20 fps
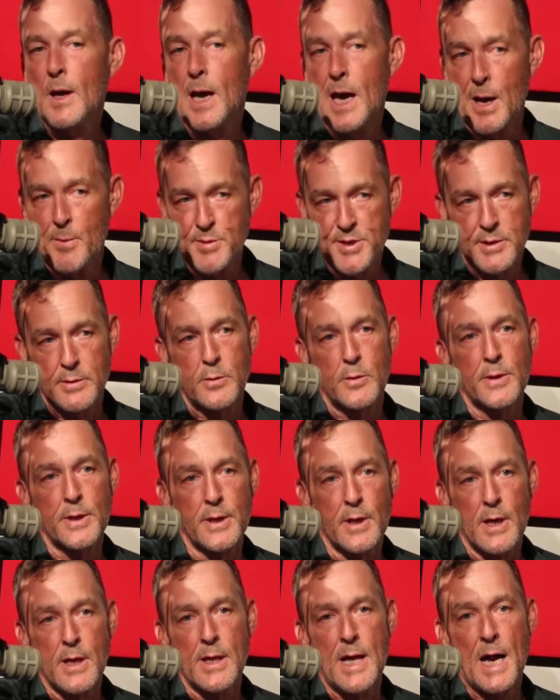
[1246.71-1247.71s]

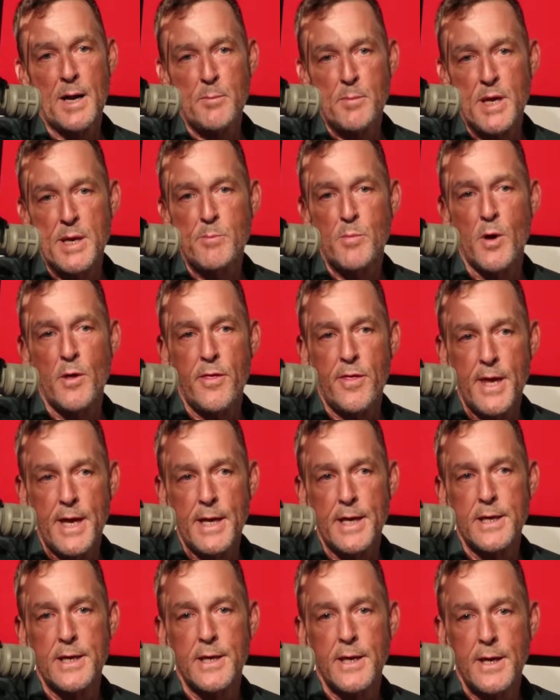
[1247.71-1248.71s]
Absolutely. A lot of people
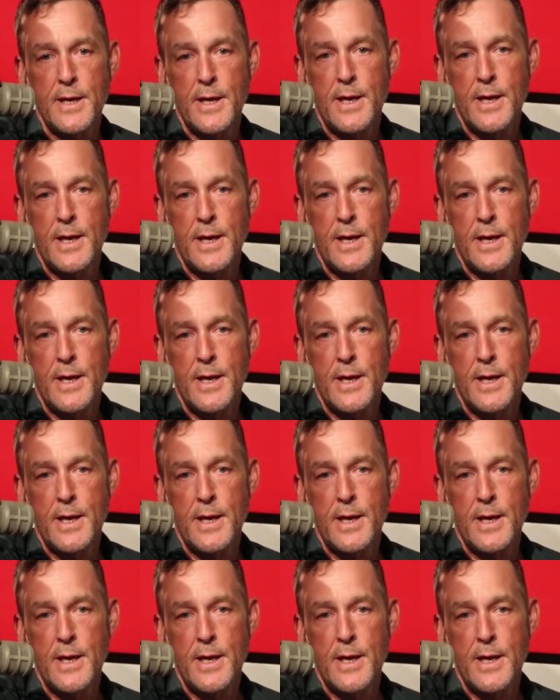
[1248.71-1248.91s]
think